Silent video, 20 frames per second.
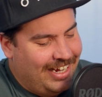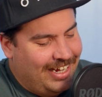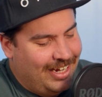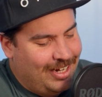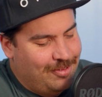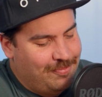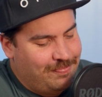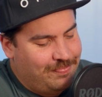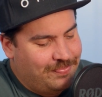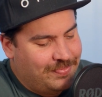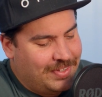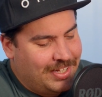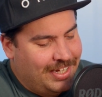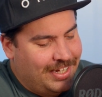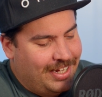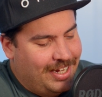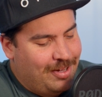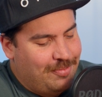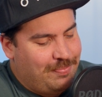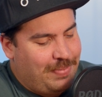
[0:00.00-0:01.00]
um,
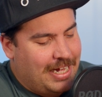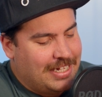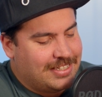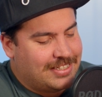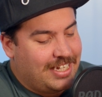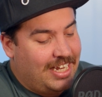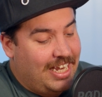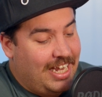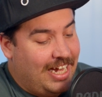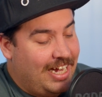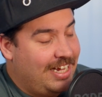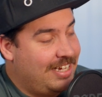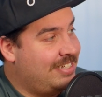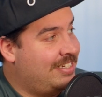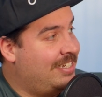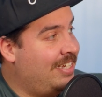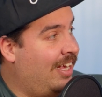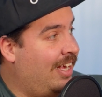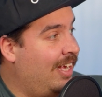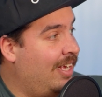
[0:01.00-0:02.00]
but
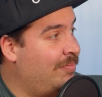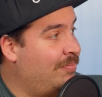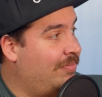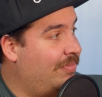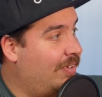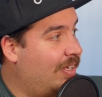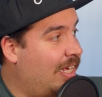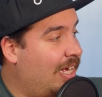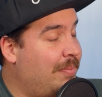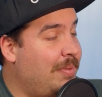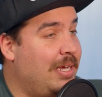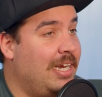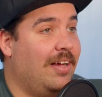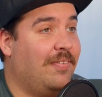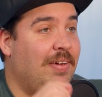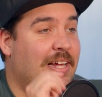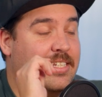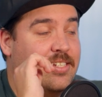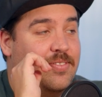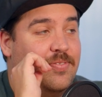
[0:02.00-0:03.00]
last time, I mean,
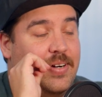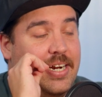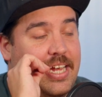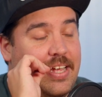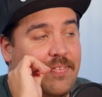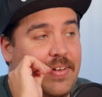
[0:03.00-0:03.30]
I've had to reevaluate.